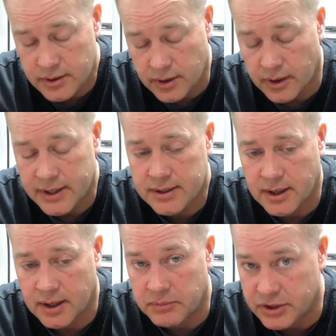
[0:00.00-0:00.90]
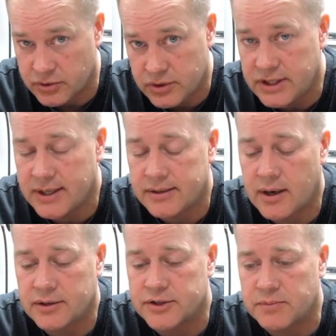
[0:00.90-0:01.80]
All right, but you do need the
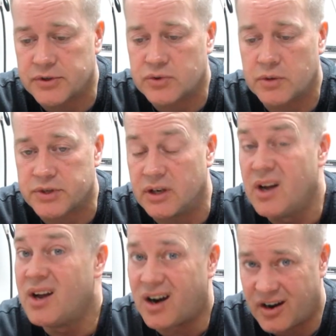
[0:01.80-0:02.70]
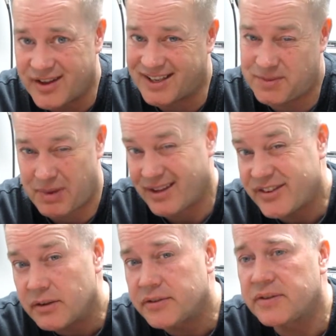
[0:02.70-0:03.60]
doctor's prescription. Are they
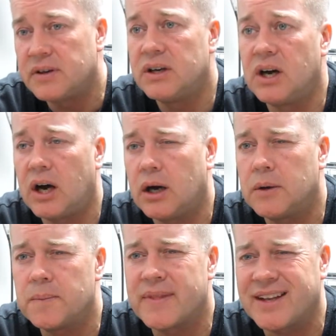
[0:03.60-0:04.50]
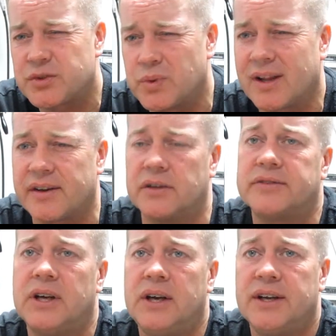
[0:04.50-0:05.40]
expensive? That's relative.
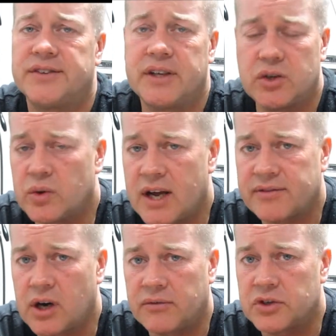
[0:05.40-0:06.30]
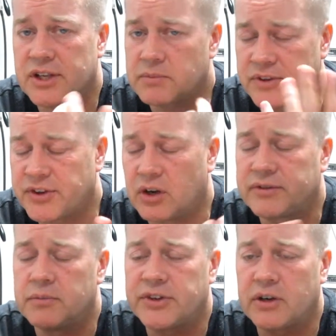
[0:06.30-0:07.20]
So you don't have coverage, like myself,
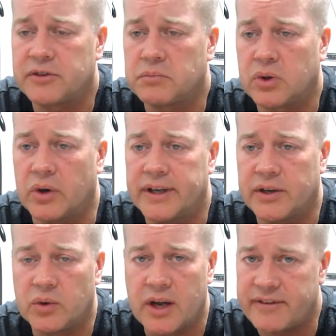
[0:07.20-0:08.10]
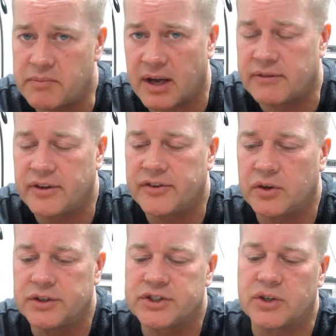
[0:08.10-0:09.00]
I'm self-employed, I don't have any benefits or
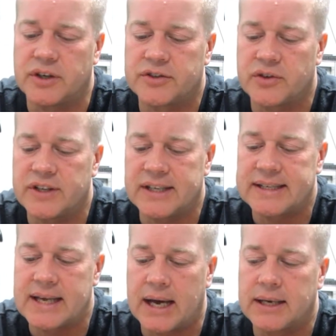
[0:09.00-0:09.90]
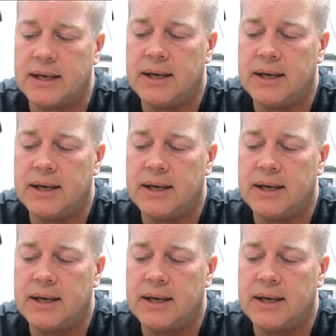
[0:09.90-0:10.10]
insurance or anything like that.